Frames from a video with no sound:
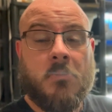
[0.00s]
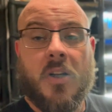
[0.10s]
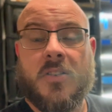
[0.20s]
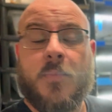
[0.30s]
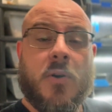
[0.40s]

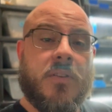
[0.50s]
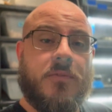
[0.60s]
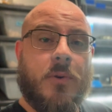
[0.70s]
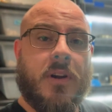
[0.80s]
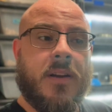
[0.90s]
unspoken
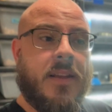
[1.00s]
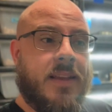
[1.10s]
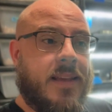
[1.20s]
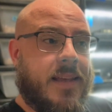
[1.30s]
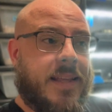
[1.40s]
for,
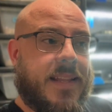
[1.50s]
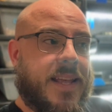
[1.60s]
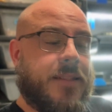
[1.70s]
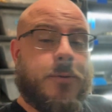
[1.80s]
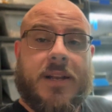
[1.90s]
and
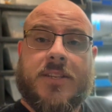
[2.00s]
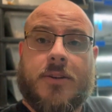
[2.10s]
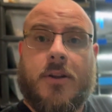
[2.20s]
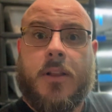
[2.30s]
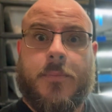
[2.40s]
then the rest
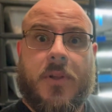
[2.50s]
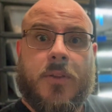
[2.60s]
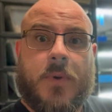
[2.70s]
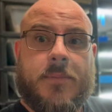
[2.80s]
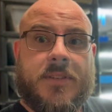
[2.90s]
are all up on
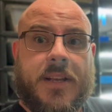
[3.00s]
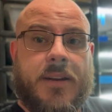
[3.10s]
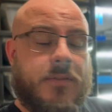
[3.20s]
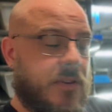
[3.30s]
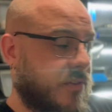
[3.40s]
the
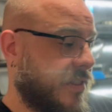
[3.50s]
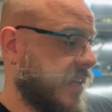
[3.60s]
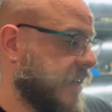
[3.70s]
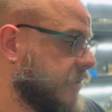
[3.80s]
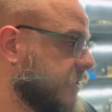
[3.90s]
website of
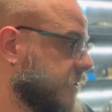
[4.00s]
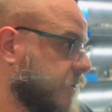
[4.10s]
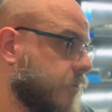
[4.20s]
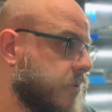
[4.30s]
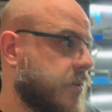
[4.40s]
everything else,
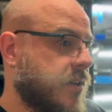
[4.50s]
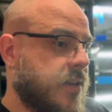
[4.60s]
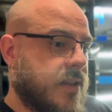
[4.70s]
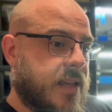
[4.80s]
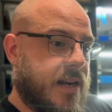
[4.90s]
so
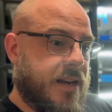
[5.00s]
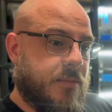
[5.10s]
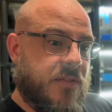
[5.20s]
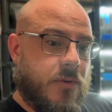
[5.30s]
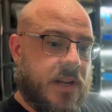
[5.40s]
get it in
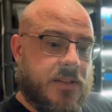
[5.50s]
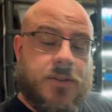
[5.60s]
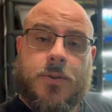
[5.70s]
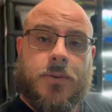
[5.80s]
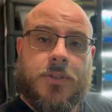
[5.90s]
before it gets
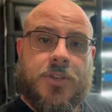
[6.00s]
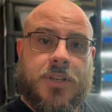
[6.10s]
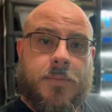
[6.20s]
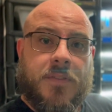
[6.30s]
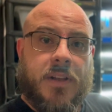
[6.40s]
too cold to
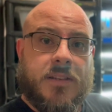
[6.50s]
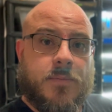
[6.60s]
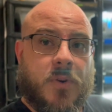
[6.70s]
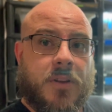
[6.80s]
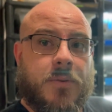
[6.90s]
ship. I've got
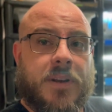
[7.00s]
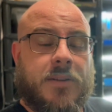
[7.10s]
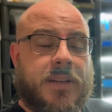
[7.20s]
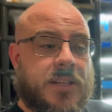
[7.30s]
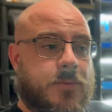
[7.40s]
some more going
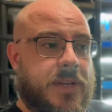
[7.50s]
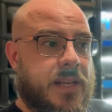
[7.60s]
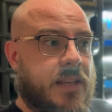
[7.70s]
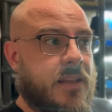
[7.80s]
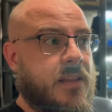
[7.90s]
out next week.